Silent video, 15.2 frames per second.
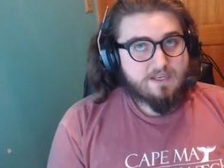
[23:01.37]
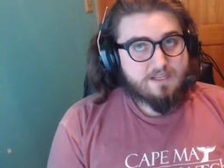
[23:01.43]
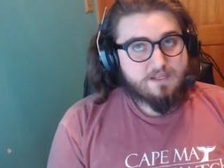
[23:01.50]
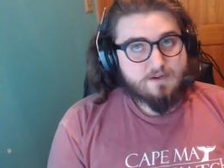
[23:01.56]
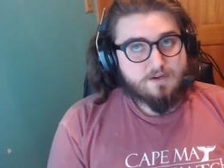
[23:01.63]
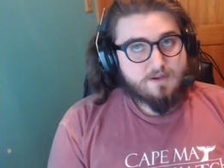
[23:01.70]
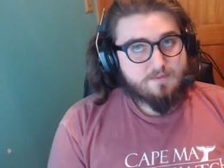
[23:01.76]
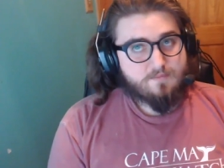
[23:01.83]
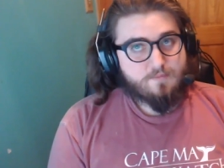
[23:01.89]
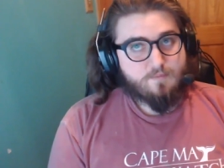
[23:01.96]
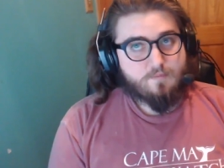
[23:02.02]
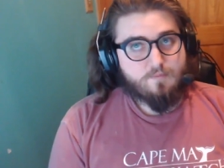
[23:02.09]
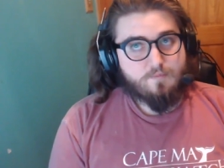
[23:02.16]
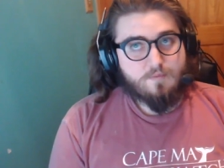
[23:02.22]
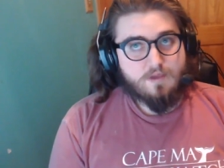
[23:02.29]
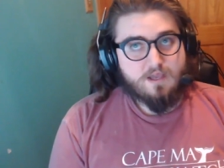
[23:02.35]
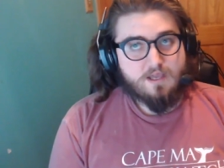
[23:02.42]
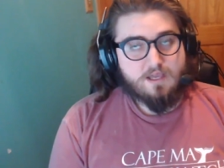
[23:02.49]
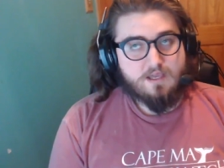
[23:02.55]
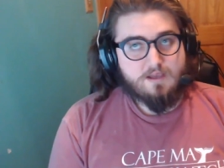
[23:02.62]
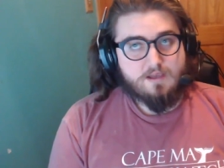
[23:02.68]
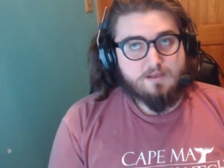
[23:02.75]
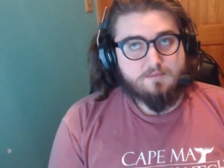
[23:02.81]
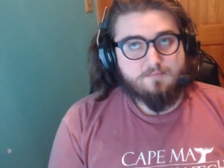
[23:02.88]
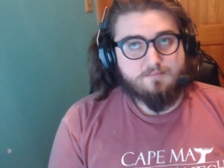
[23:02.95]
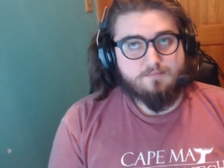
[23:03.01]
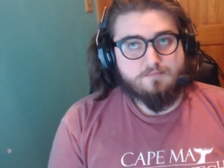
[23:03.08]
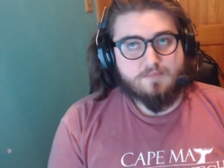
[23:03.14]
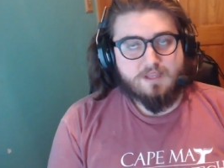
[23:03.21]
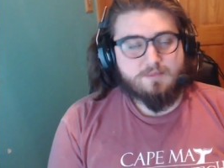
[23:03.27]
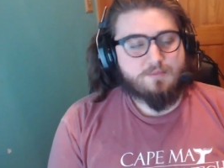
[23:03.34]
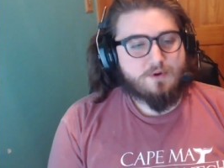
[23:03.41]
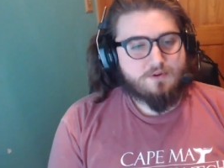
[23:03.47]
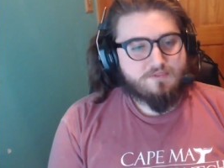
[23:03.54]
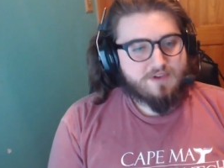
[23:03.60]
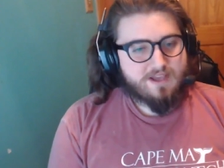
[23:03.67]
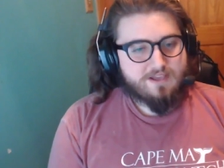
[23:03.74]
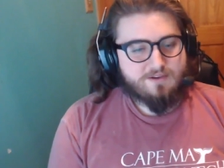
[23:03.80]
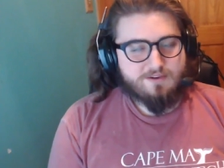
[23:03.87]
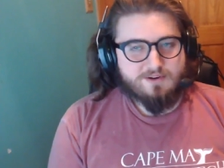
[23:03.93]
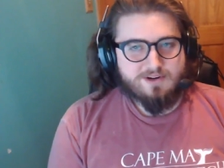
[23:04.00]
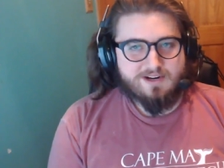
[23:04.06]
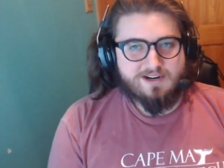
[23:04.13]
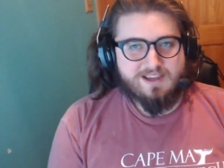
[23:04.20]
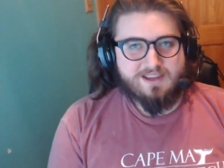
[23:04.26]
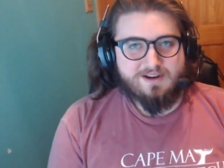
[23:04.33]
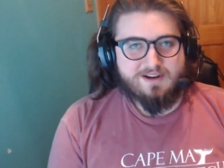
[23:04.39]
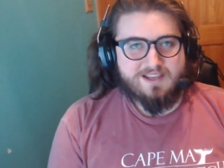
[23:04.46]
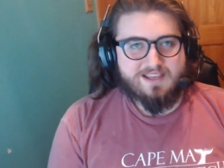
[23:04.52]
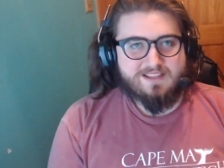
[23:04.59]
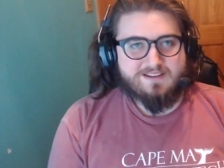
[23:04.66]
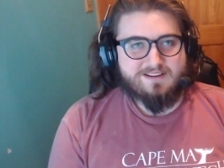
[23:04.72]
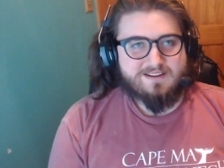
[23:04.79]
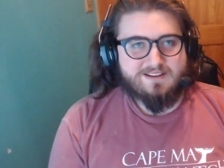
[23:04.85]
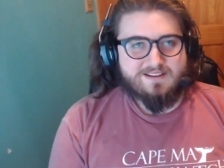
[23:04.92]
an internet um, like profile or internet